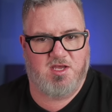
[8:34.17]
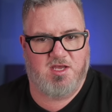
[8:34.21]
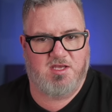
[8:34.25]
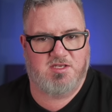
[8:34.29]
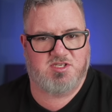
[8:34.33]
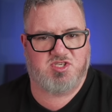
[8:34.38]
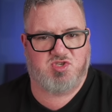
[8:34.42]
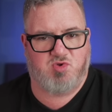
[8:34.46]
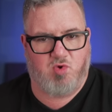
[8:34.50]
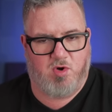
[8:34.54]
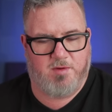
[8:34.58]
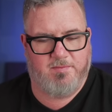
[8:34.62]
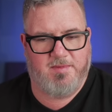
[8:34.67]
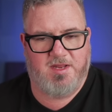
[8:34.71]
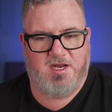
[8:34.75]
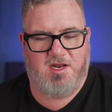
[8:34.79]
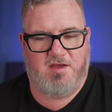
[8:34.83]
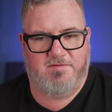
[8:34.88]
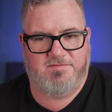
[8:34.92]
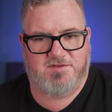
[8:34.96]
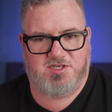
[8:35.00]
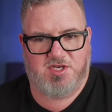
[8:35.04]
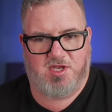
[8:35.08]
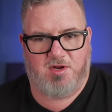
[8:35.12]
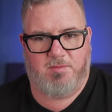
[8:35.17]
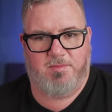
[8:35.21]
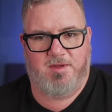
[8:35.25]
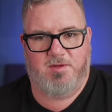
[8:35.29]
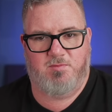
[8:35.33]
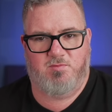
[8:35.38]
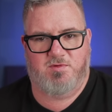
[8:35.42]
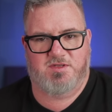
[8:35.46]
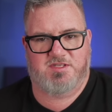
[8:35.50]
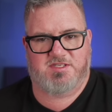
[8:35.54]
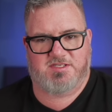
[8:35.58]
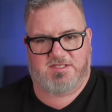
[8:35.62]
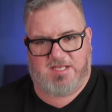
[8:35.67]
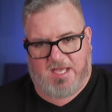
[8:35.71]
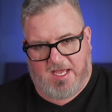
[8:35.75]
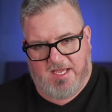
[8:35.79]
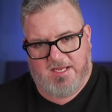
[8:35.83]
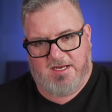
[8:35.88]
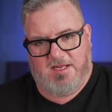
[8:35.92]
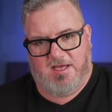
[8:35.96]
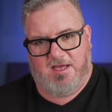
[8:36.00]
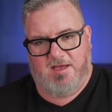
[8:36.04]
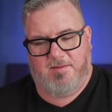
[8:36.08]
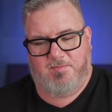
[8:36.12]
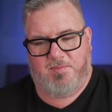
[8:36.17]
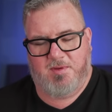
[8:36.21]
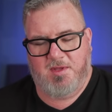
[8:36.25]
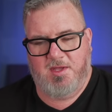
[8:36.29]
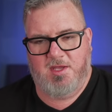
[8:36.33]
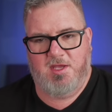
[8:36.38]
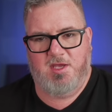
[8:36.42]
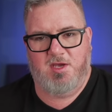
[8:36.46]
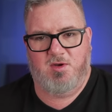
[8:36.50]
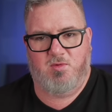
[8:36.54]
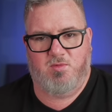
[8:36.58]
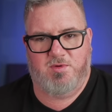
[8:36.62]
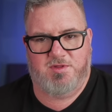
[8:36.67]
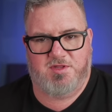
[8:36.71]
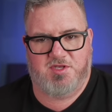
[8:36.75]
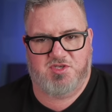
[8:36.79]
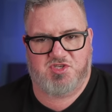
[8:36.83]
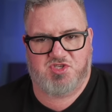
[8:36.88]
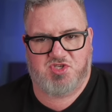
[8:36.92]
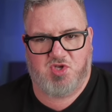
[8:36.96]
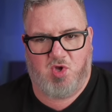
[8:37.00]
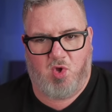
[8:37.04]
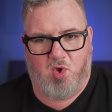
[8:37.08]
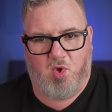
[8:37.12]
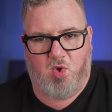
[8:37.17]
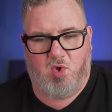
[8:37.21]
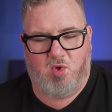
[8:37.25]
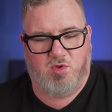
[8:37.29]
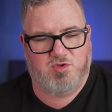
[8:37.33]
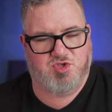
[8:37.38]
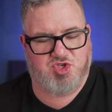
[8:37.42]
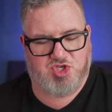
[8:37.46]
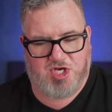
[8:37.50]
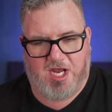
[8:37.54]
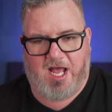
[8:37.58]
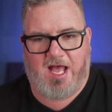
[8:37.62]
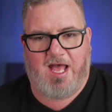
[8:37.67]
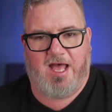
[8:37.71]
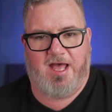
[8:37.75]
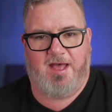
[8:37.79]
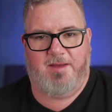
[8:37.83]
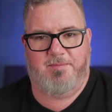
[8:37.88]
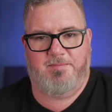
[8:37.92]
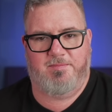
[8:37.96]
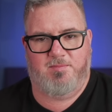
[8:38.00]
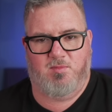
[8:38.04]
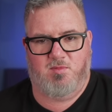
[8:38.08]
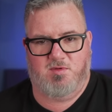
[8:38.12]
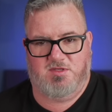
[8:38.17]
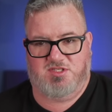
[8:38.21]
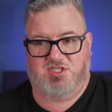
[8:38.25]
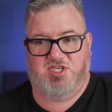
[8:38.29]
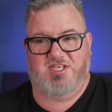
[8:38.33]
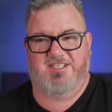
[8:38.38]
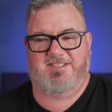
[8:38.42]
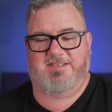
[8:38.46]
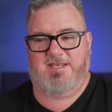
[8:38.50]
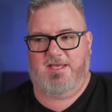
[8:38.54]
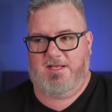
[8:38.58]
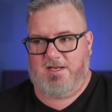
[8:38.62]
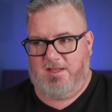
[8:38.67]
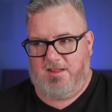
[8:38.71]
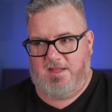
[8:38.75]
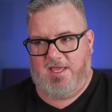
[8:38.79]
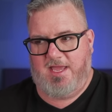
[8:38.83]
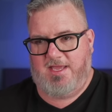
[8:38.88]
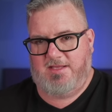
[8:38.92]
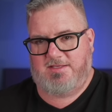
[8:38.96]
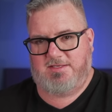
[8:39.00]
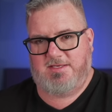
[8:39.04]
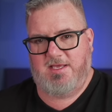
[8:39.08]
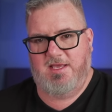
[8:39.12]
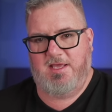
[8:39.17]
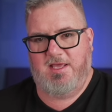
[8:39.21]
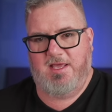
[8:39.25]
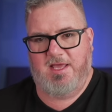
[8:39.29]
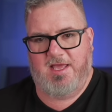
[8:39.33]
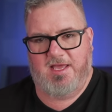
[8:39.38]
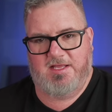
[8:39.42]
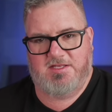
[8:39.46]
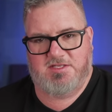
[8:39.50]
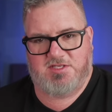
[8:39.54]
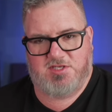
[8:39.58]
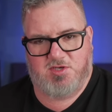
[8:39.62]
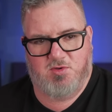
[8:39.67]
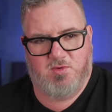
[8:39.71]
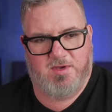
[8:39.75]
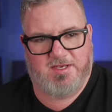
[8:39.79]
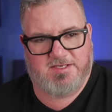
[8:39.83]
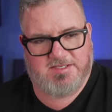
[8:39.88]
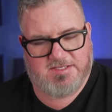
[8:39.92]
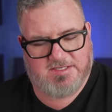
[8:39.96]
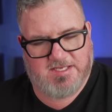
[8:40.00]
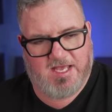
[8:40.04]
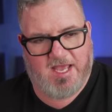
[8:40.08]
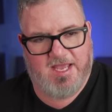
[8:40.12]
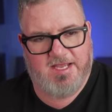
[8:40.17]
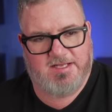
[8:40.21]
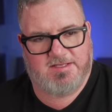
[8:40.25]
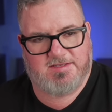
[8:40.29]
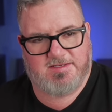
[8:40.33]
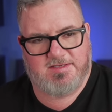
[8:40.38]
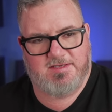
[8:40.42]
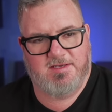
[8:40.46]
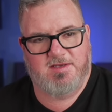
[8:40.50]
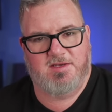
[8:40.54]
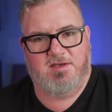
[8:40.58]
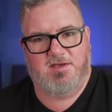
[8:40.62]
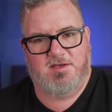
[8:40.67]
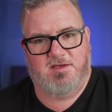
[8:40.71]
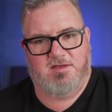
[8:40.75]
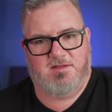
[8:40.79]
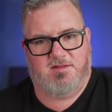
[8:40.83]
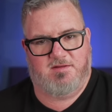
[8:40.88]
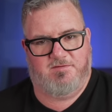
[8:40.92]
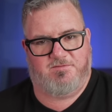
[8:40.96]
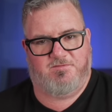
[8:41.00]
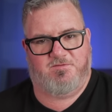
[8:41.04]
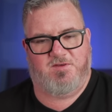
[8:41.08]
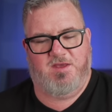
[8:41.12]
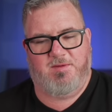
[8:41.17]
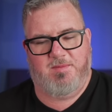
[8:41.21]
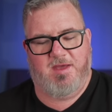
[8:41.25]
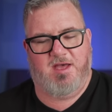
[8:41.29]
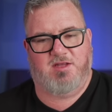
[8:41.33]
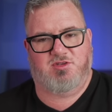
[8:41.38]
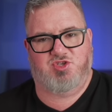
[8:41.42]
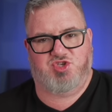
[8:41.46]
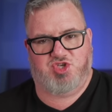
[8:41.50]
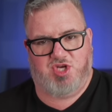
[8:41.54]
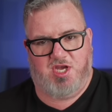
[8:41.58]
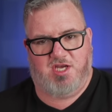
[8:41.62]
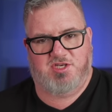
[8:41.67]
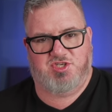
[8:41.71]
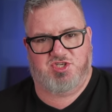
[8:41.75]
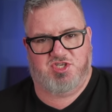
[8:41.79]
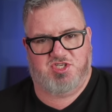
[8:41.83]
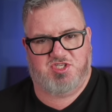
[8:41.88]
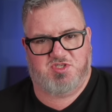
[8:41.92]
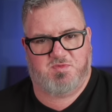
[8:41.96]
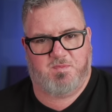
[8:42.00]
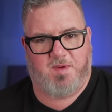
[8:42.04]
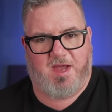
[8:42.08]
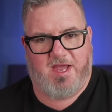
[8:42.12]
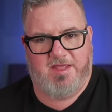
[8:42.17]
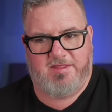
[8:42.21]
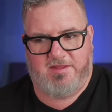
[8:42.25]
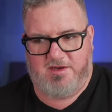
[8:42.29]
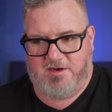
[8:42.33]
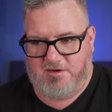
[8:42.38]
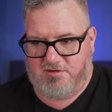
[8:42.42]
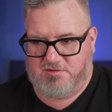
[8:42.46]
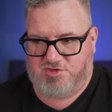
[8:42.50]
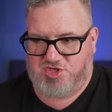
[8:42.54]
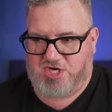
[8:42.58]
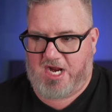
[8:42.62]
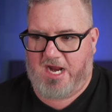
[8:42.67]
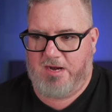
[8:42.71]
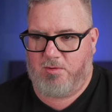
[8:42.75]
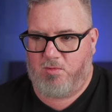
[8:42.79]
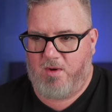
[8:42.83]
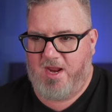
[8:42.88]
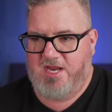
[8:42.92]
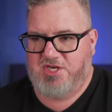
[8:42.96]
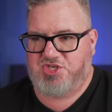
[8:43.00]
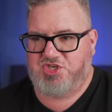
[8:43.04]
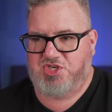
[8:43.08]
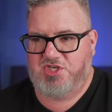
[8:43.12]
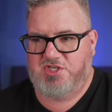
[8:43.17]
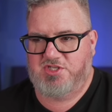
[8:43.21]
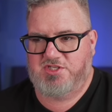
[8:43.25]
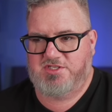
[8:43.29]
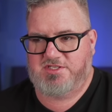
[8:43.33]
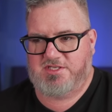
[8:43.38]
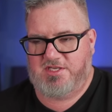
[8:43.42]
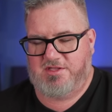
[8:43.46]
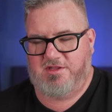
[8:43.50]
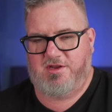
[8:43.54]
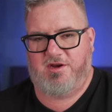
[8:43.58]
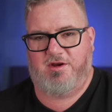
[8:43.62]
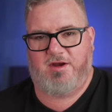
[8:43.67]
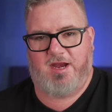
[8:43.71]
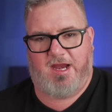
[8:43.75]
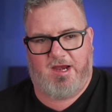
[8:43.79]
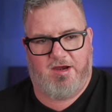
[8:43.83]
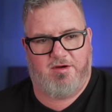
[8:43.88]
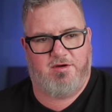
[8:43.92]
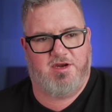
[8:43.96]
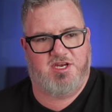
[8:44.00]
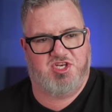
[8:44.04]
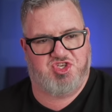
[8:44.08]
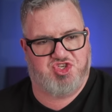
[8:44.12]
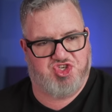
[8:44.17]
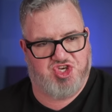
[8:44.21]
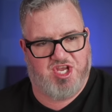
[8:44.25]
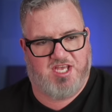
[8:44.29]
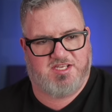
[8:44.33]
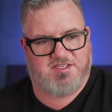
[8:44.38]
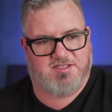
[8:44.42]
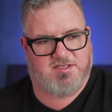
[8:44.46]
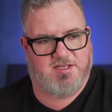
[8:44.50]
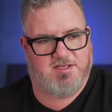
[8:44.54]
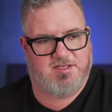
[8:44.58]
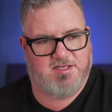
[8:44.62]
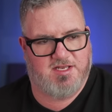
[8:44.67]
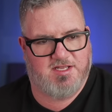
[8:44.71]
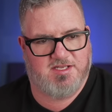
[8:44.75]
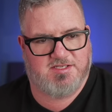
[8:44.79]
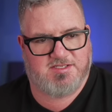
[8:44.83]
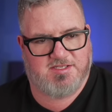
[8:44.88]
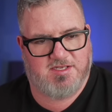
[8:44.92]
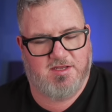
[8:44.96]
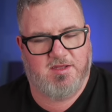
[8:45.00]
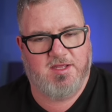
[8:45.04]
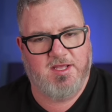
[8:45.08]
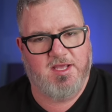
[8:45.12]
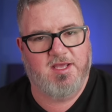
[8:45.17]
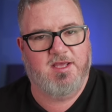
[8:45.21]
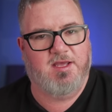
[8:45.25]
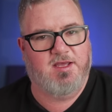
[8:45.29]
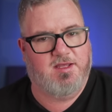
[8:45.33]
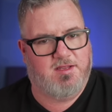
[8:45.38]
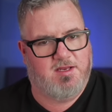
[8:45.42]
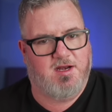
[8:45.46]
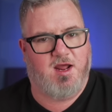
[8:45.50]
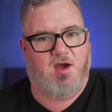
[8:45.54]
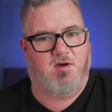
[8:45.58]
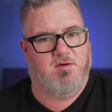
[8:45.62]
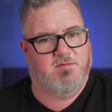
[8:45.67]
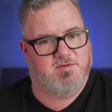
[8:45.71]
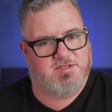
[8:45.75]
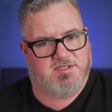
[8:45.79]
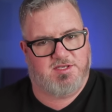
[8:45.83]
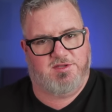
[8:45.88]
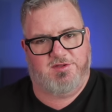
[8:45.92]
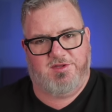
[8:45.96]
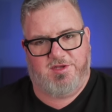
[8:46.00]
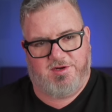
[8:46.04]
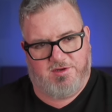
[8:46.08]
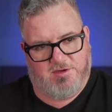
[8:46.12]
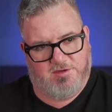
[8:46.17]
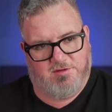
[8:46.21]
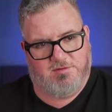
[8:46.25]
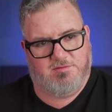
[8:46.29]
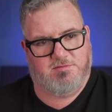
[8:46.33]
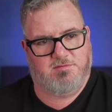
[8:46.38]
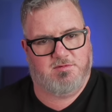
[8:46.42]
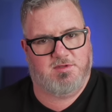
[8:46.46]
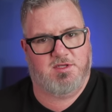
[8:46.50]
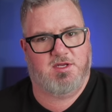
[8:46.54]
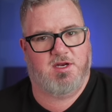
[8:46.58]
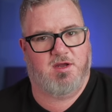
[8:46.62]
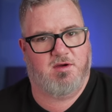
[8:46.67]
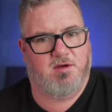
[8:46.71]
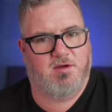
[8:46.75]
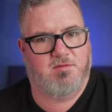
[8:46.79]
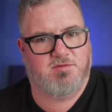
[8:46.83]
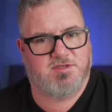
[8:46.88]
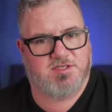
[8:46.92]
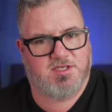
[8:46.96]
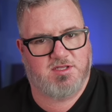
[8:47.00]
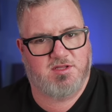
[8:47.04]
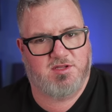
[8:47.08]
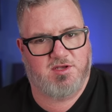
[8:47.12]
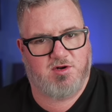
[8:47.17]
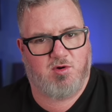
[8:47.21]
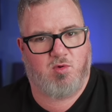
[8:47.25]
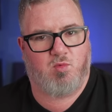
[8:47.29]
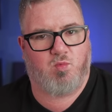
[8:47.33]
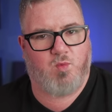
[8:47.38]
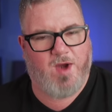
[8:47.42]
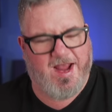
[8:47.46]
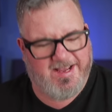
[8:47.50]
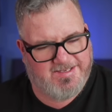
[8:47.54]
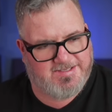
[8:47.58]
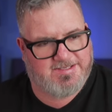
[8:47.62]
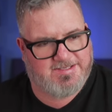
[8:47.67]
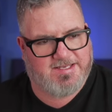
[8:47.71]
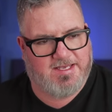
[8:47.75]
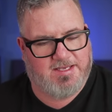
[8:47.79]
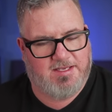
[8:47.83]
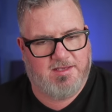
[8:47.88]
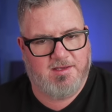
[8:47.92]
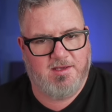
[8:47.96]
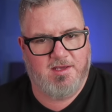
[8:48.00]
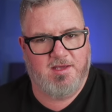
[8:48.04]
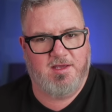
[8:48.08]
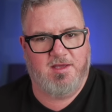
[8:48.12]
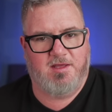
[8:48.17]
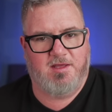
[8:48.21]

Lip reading: assortment of gentlemen would sign up with the sole job to titillate and to excite the female judges by their gyrations and their hairy chestedness. It was a little racy.